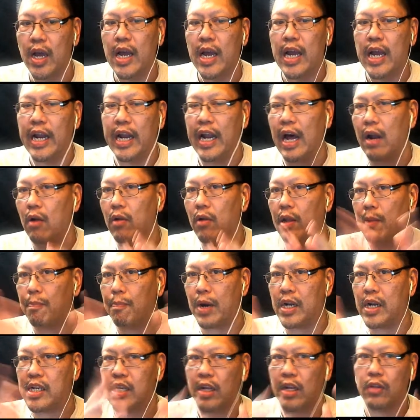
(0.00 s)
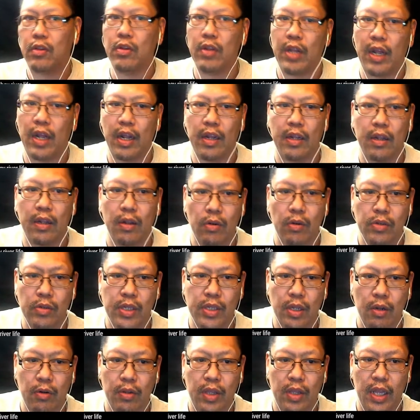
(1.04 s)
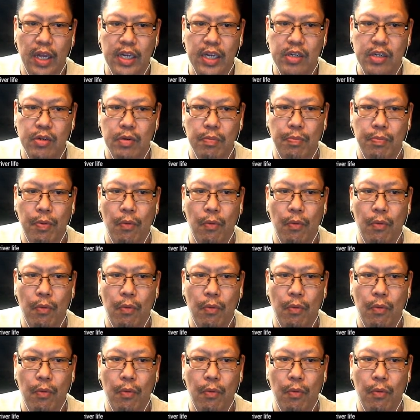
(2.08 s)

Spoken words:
It not only branched out to those little test groups,